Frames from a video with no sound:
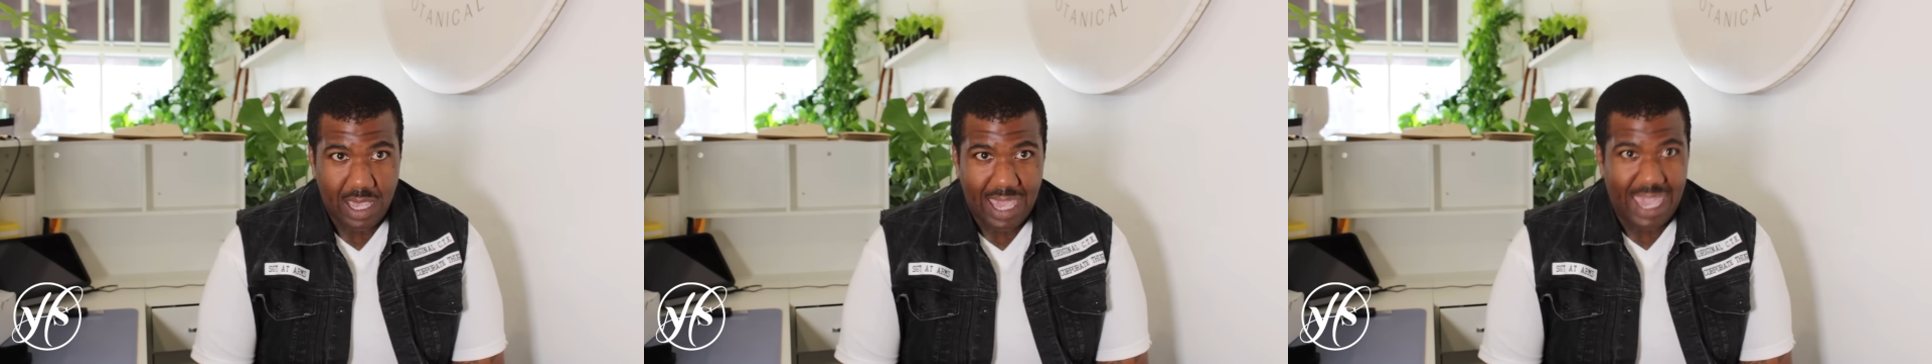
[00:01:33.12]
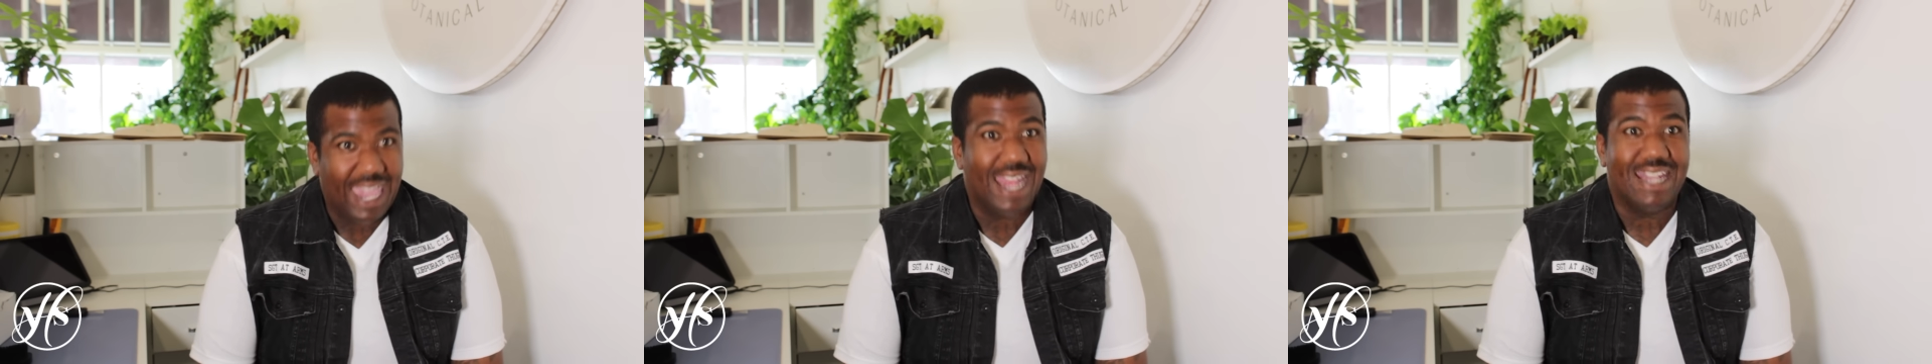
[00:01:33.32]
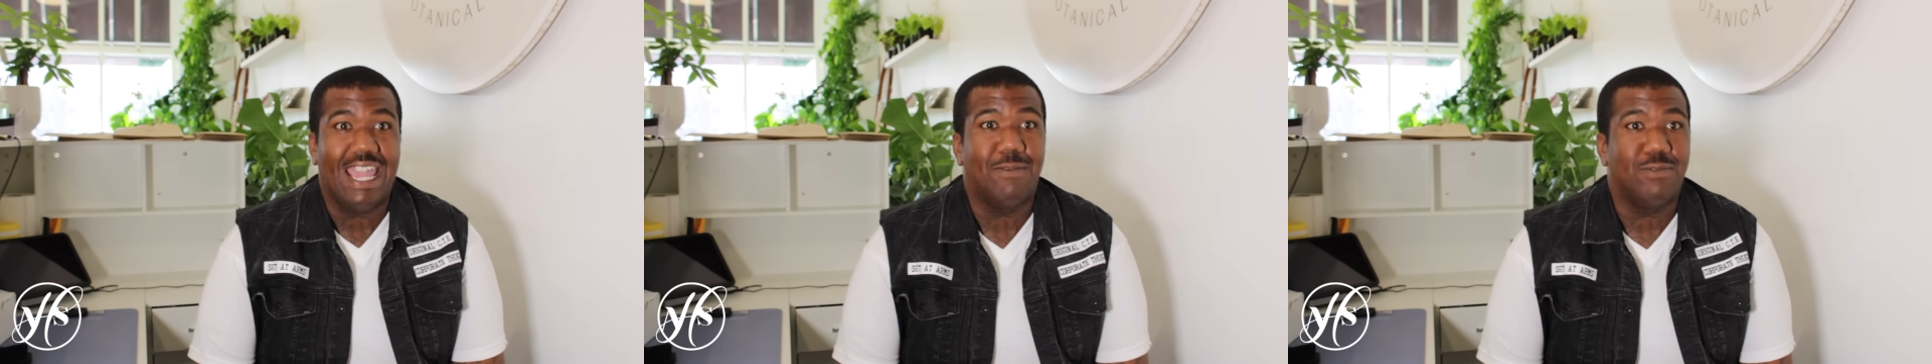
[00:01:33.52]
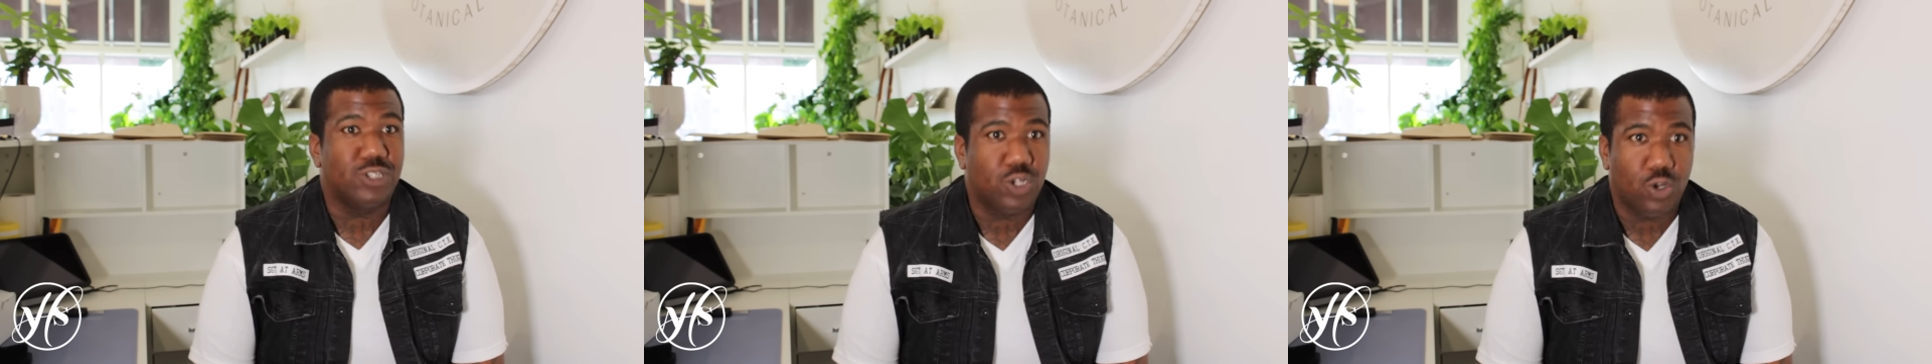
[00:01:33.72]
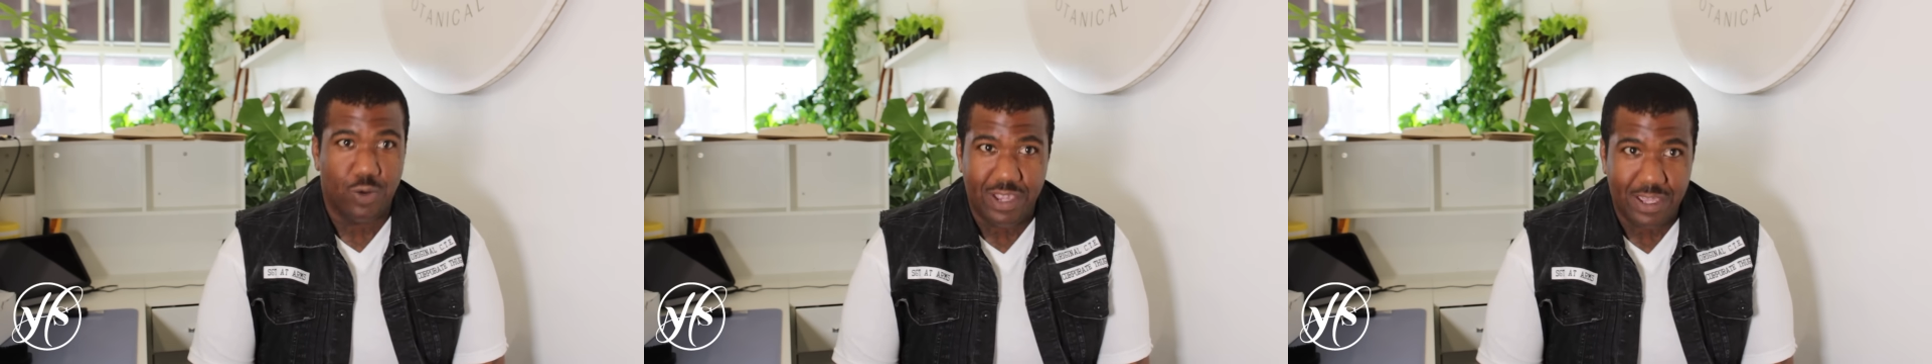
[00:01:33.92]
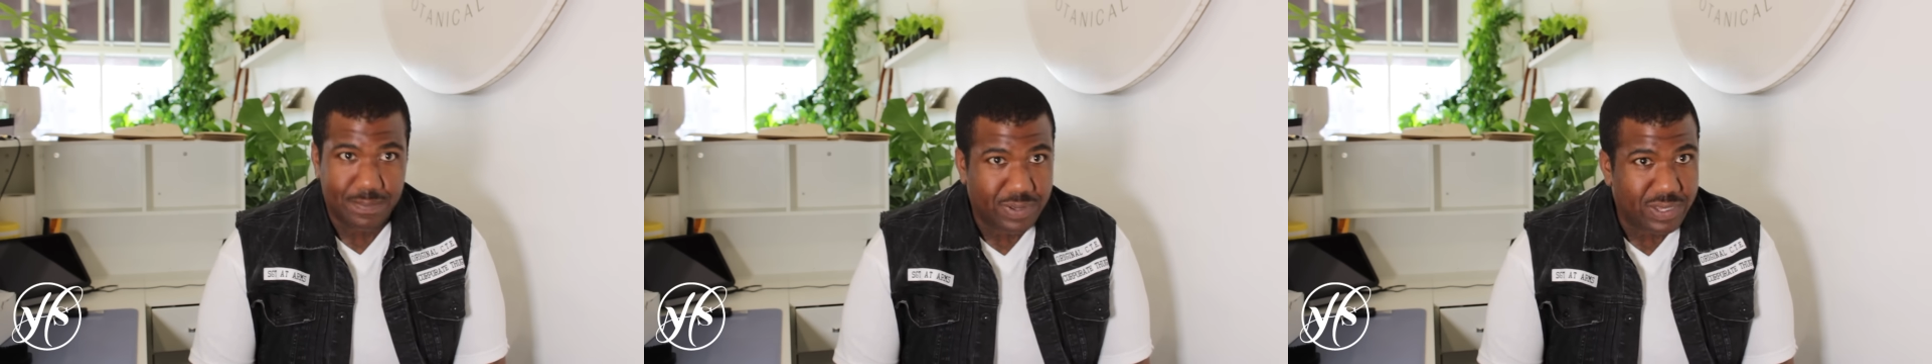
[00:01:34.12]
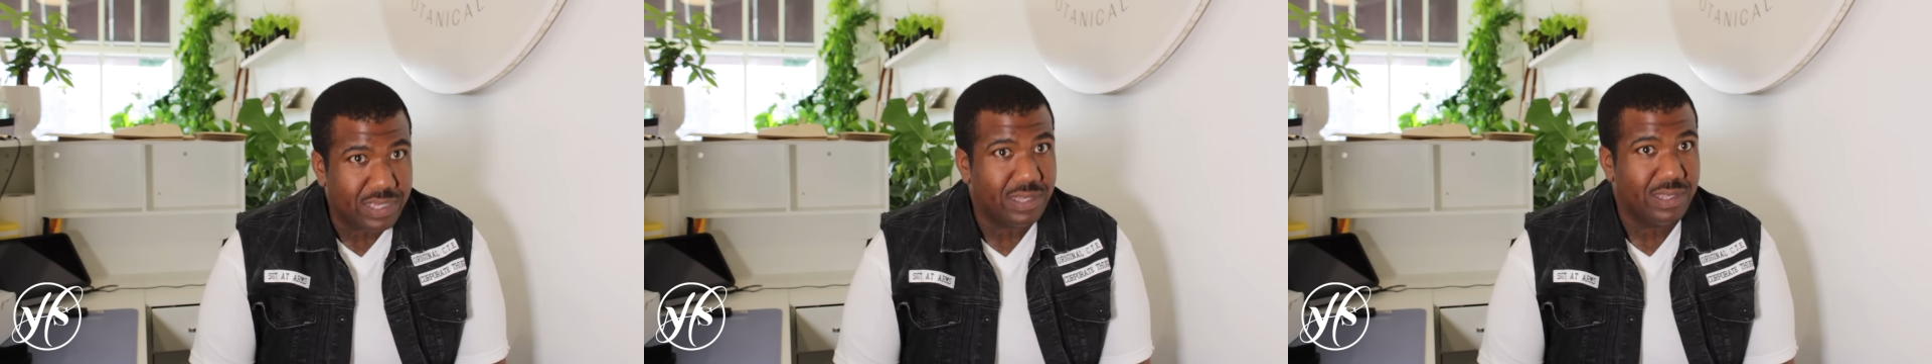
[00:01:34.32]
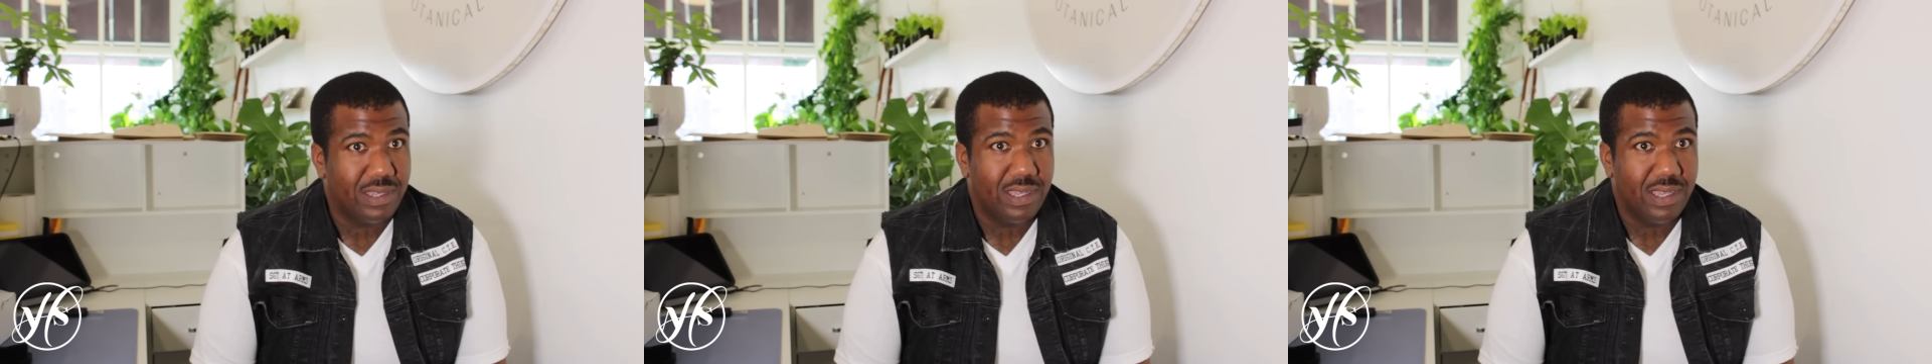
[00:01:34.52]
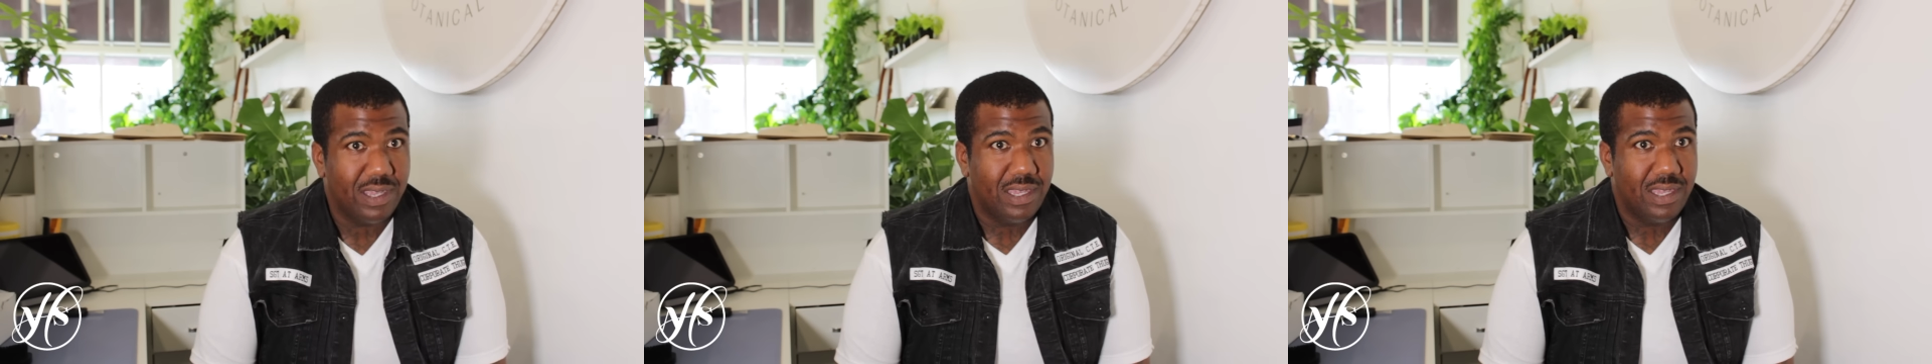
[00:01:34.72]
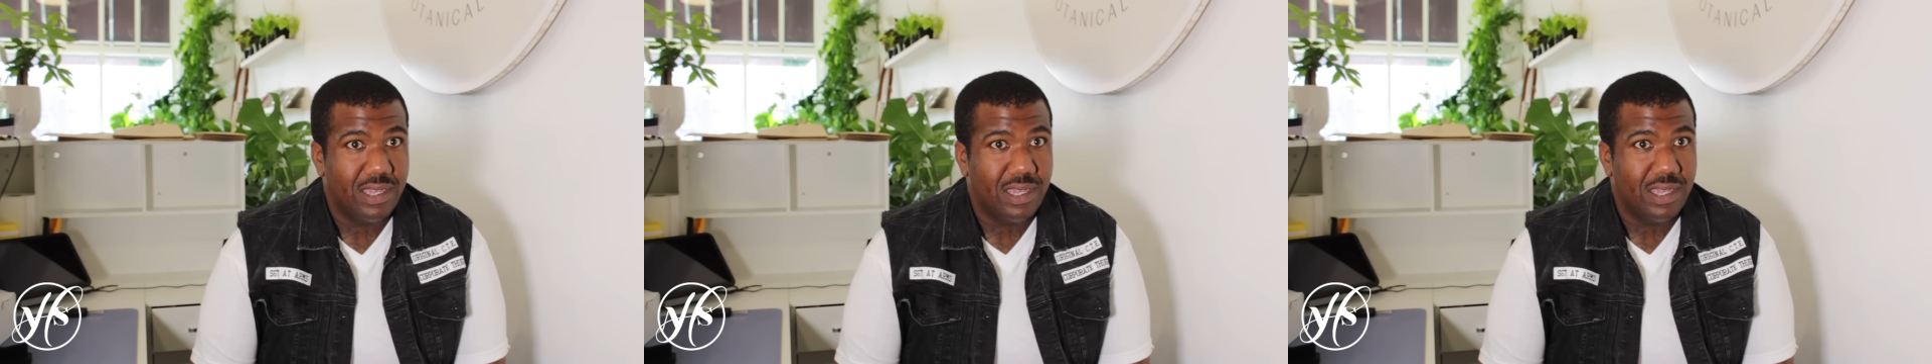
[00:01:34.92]
and they was Crips.
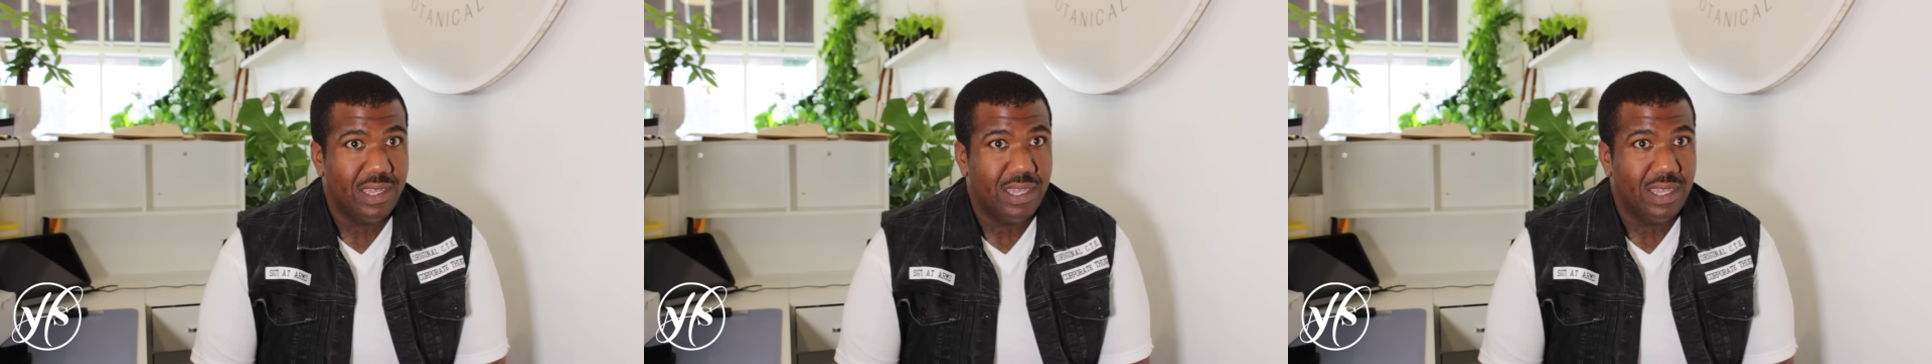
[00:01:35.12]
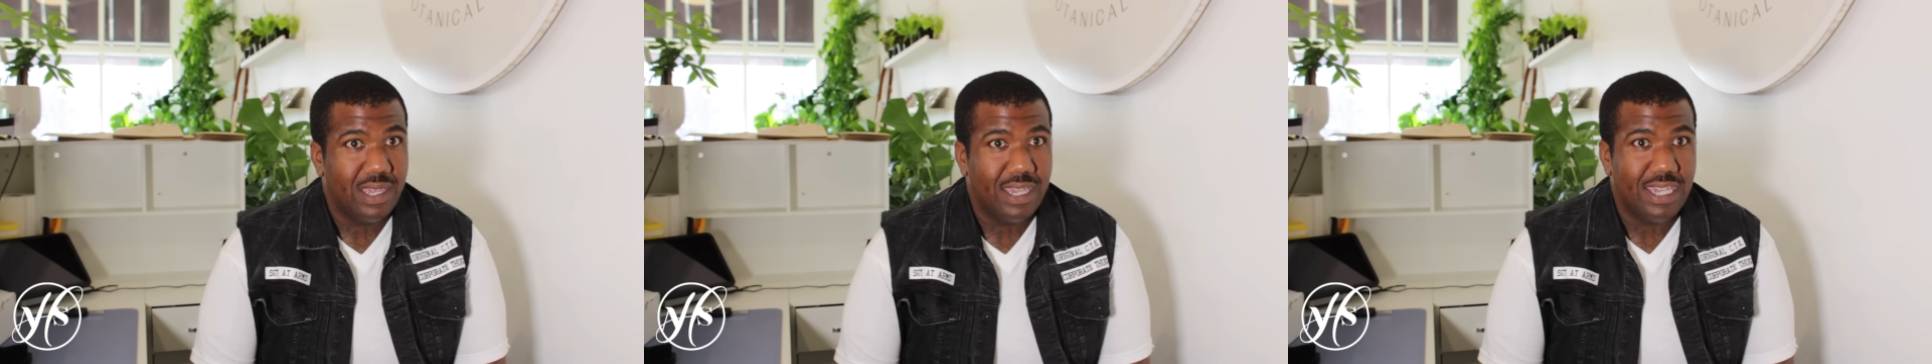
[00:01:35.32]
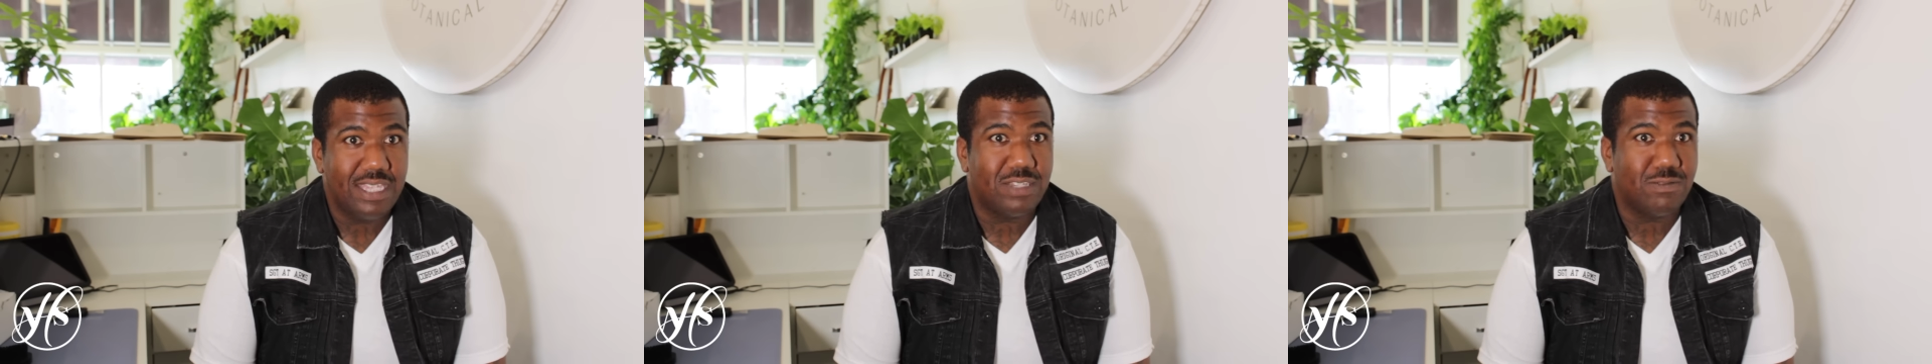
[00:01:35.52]
He